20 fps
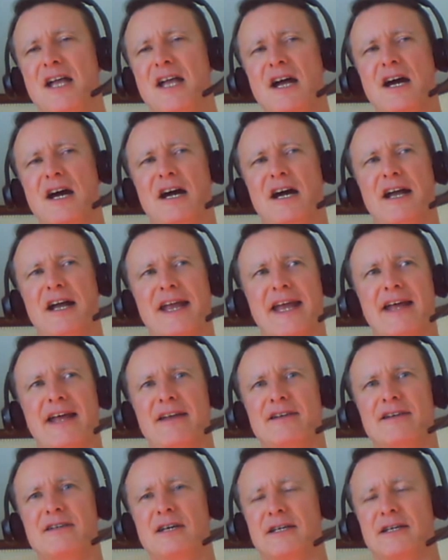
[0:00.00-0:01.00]

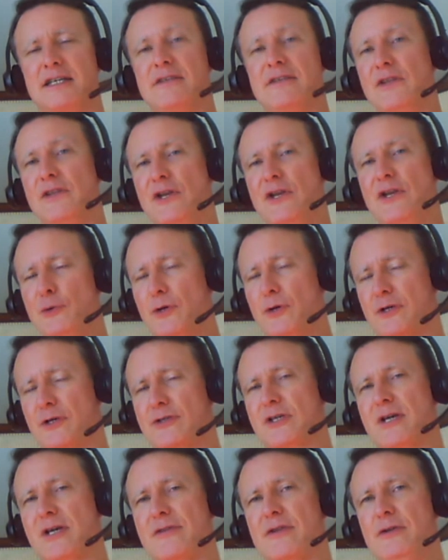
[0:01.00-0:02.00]
And even the
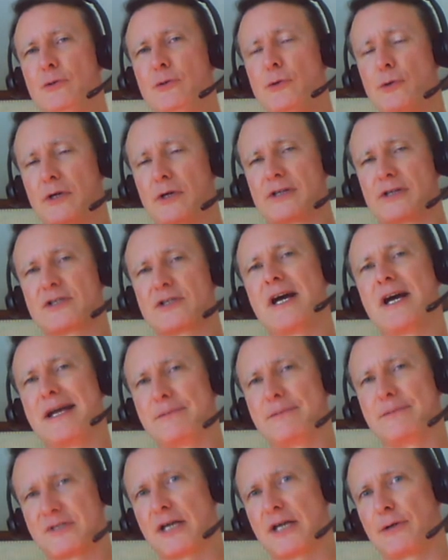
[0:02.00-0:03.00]
New York
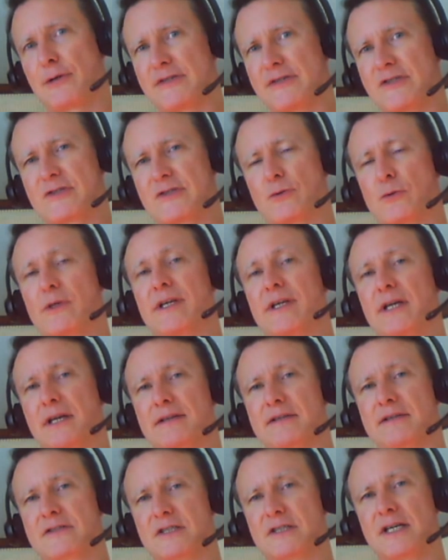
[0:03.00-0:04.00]
Times carried a story
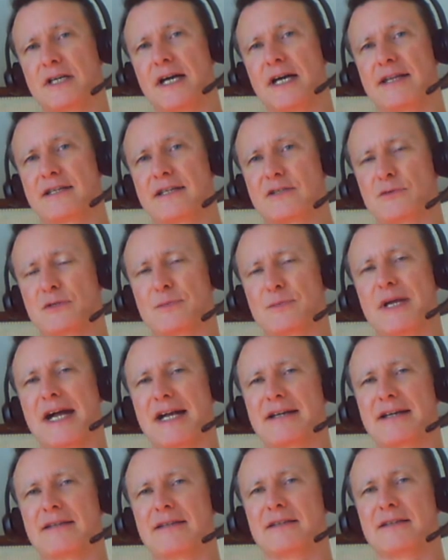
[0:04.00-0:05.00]
on this guy. This was
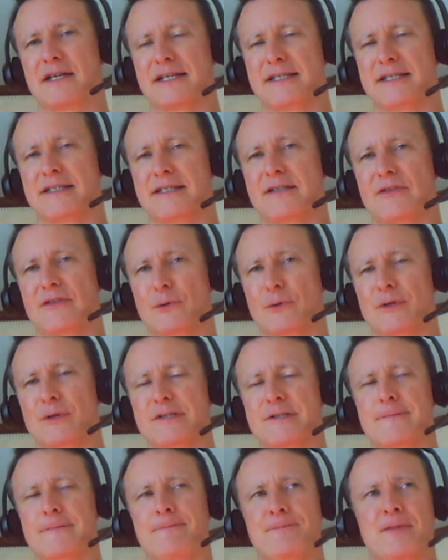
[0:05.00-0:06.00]
back in the
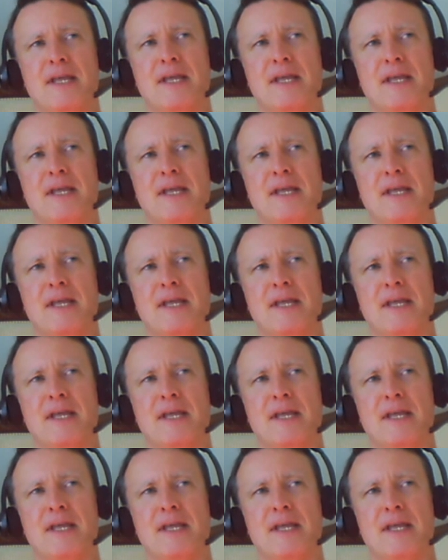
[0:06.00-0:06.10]
1930s.